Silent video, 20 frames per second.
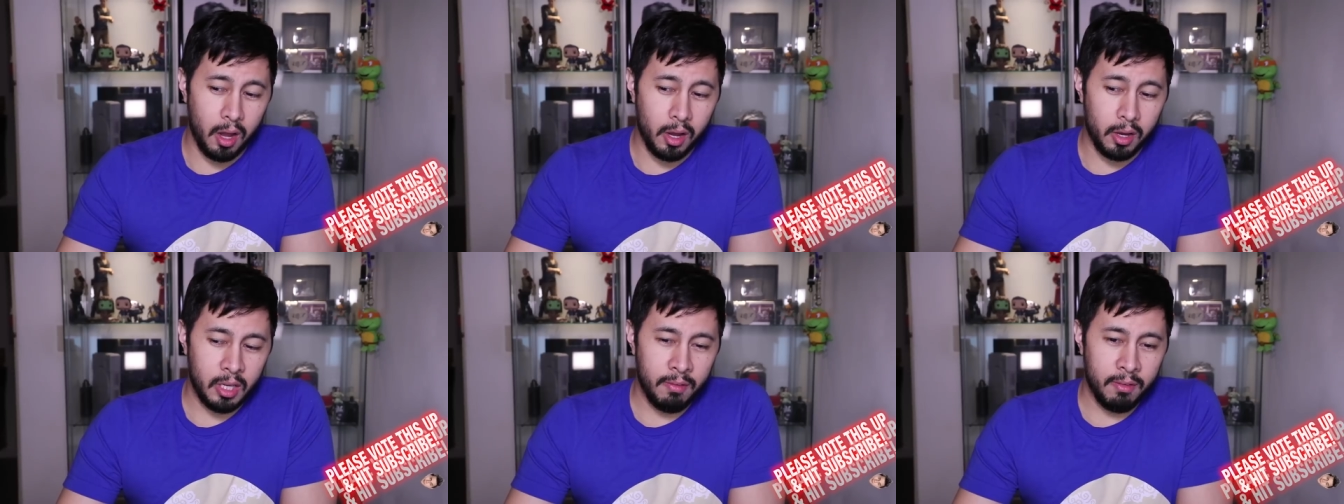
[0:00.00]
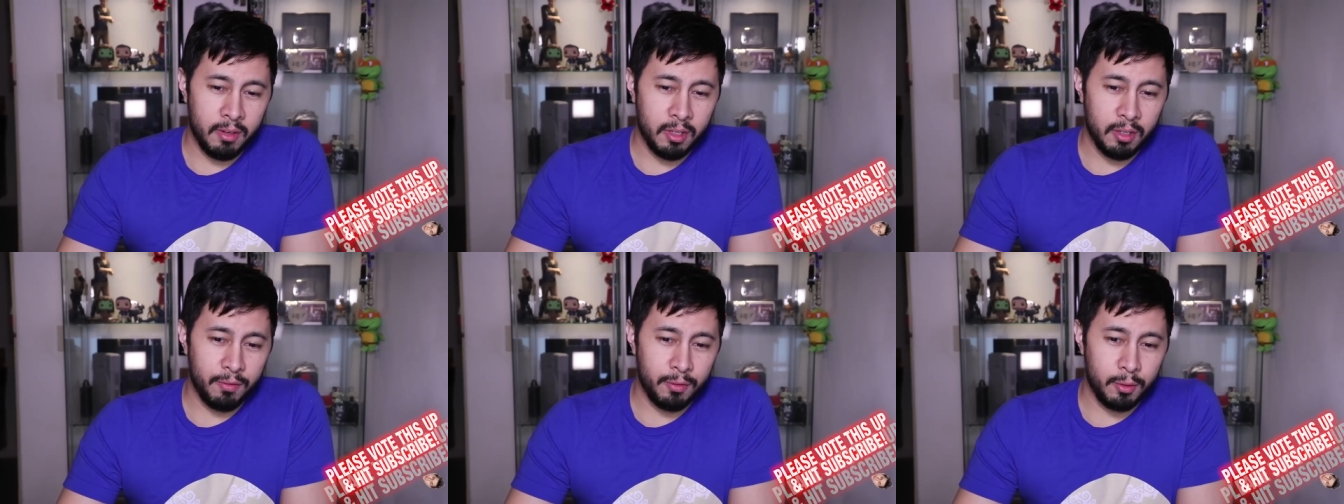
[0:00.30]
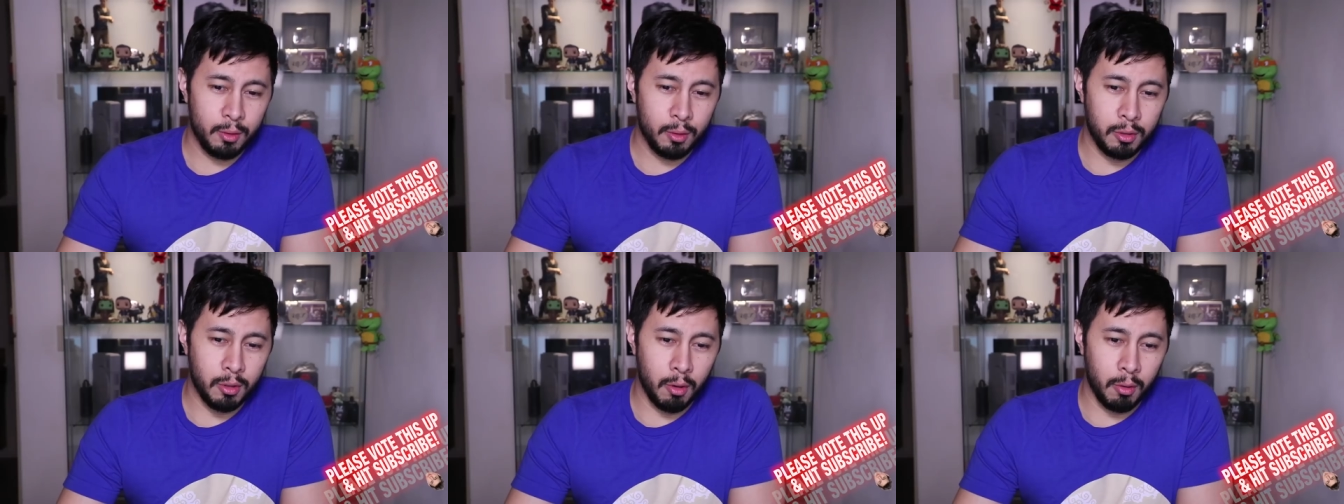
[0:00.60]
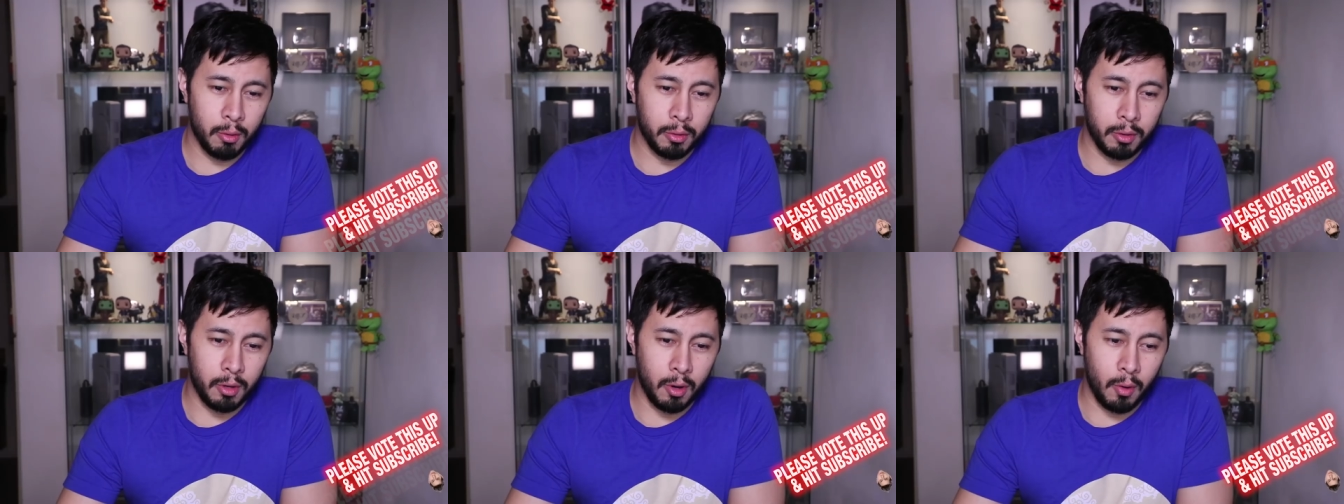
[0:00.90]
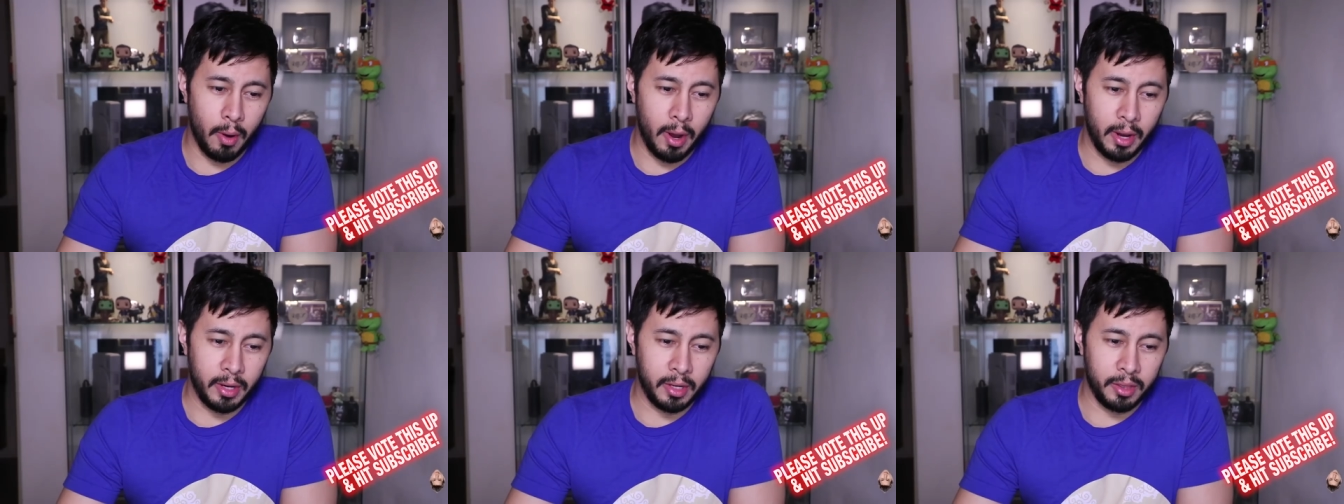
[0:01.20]
even if you don't
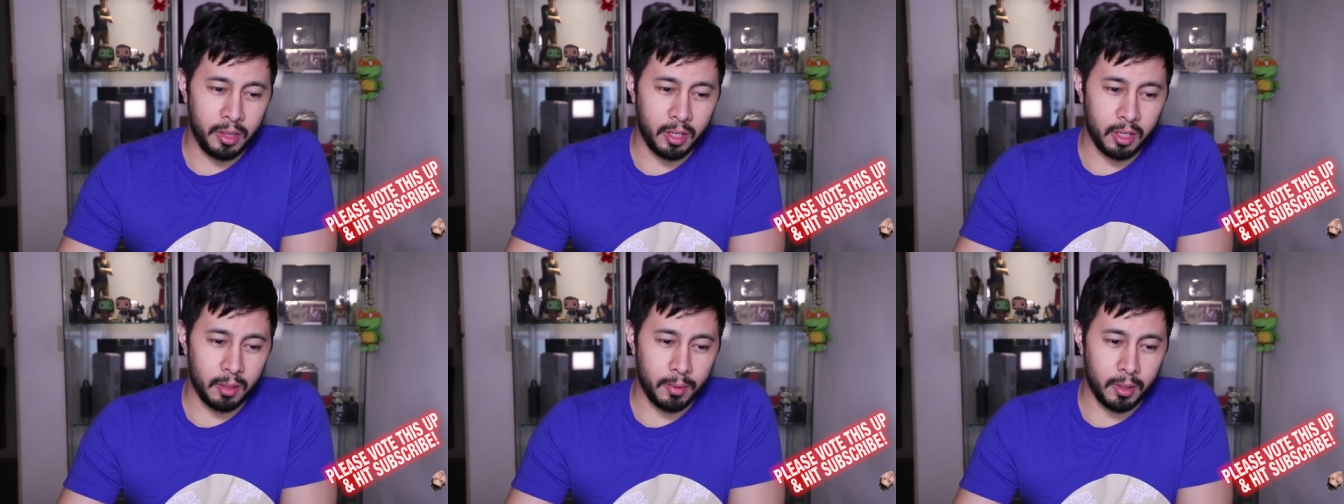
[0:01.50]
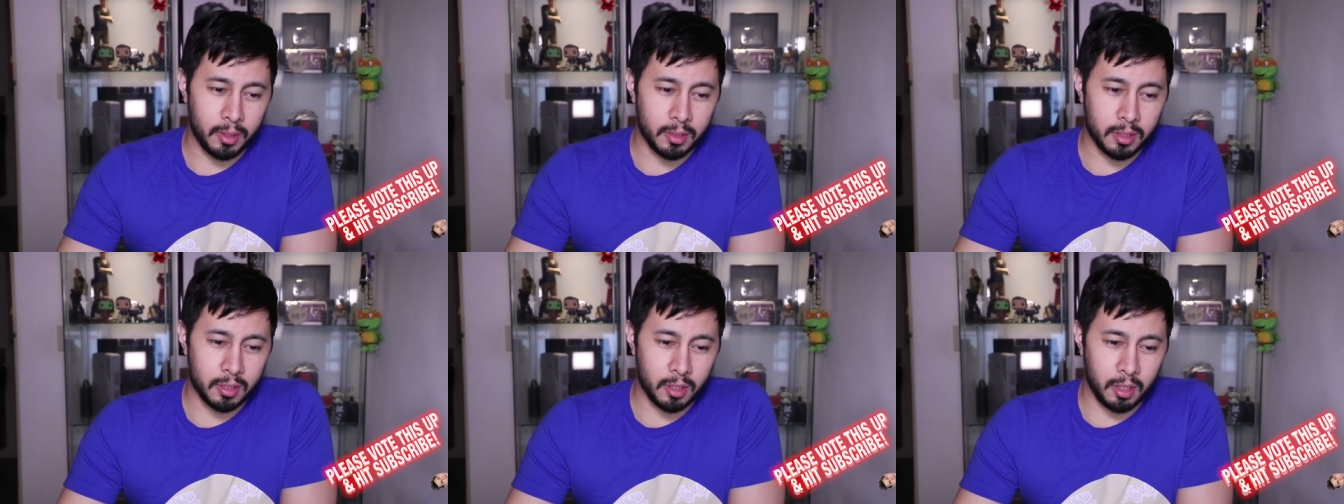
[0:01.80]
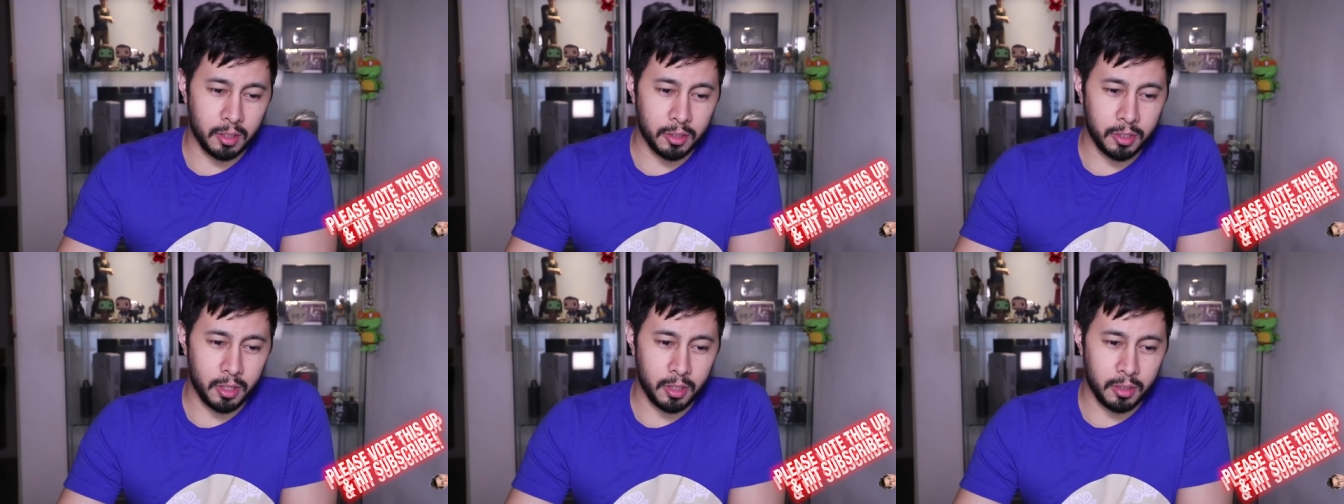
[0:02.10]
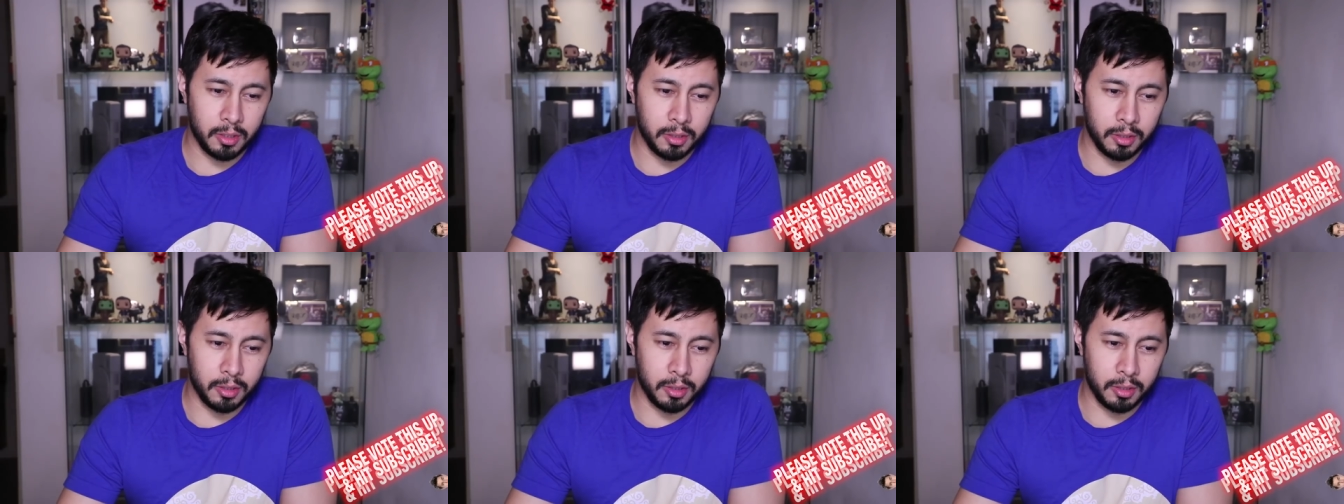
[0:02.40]
know anything about Sanjay